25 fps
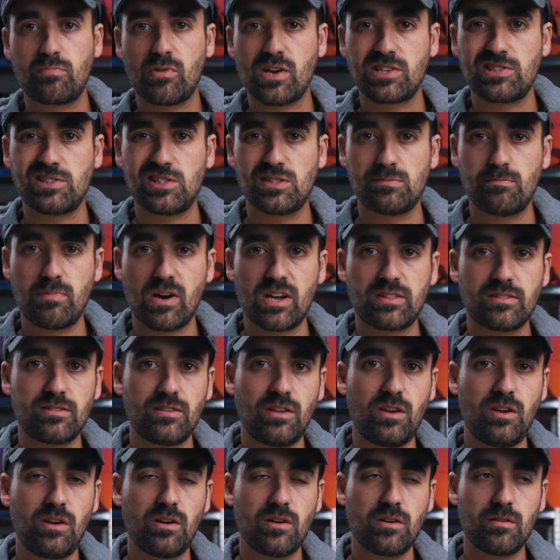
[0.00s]
press this button
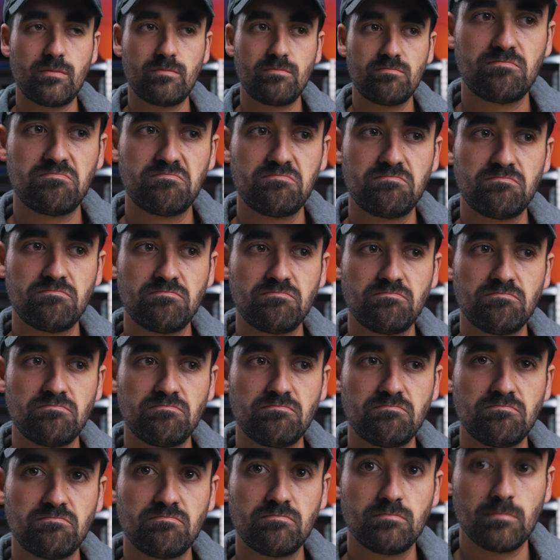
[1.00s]
here.
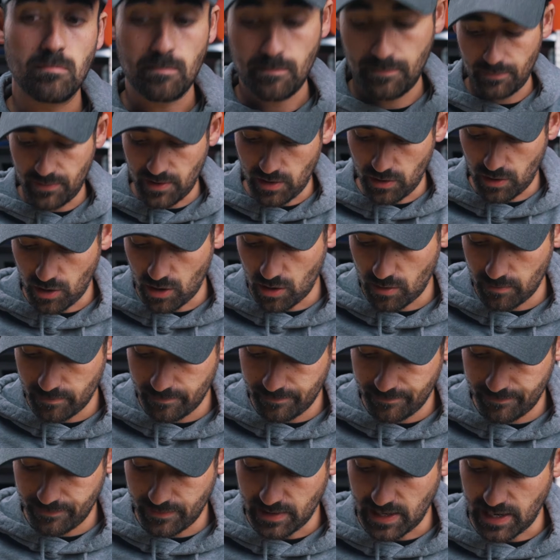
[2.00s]
There you go.
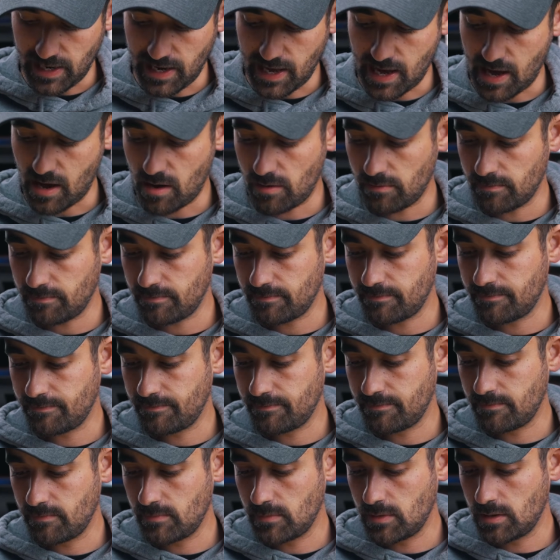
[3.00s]
And now
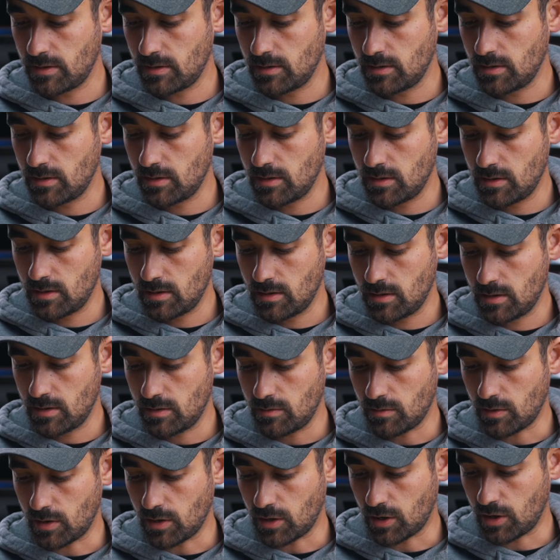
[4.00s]

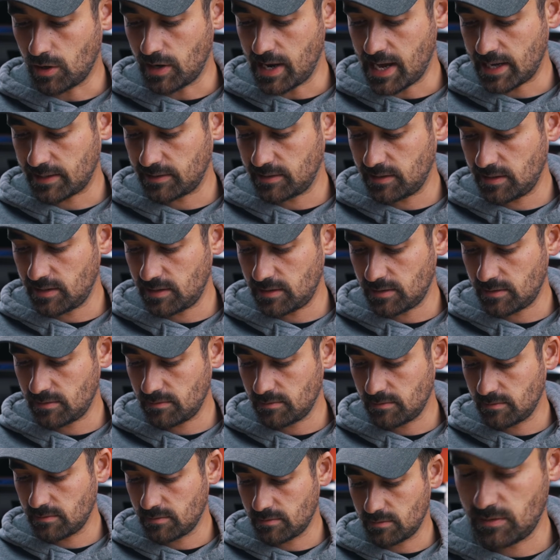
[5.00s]
I'm gonna connect it.
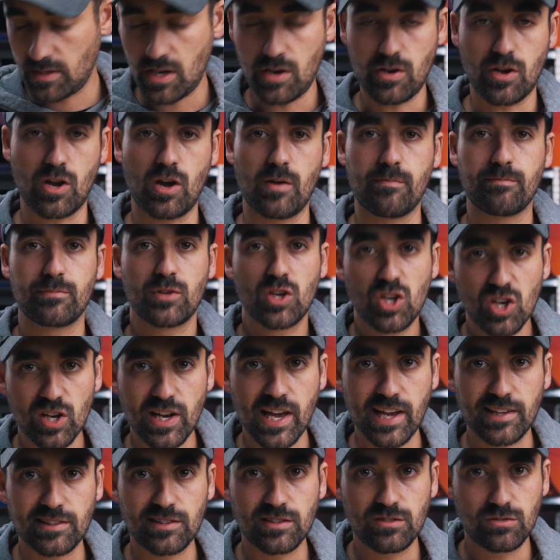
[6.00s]
There you go,
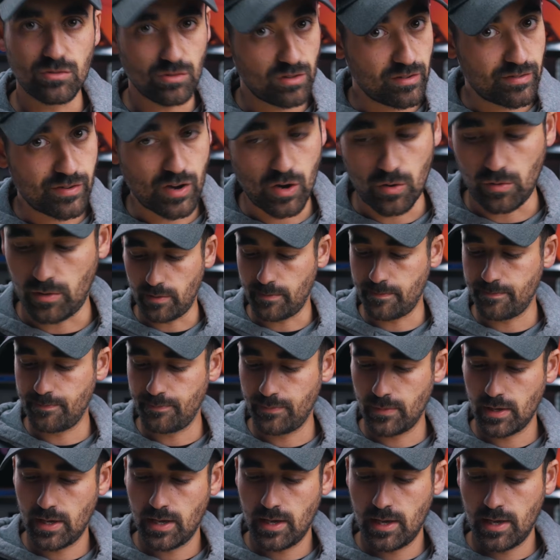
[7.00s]
connected to the phone.
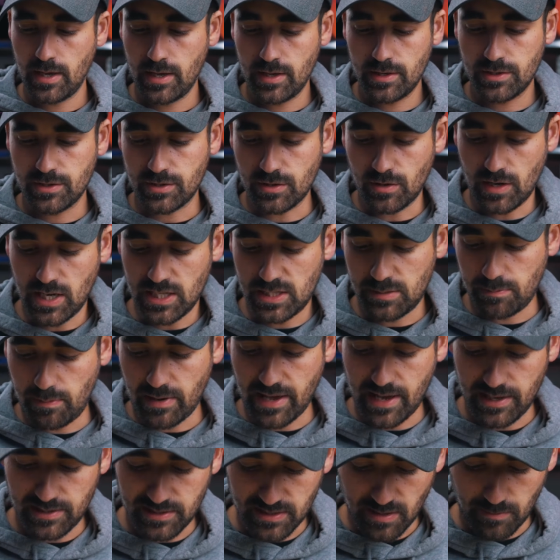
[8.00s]
So let's
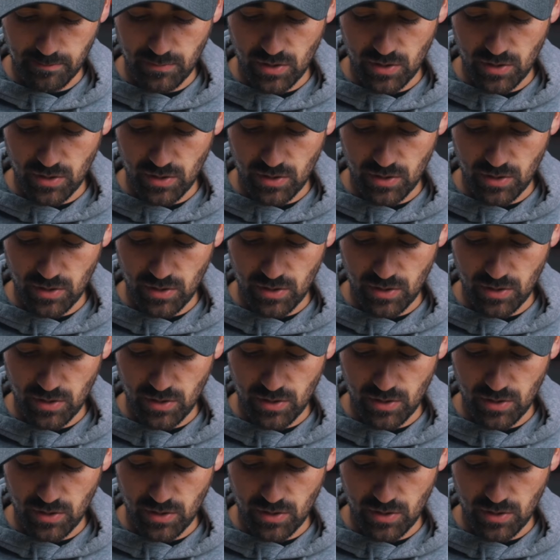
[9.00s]
play some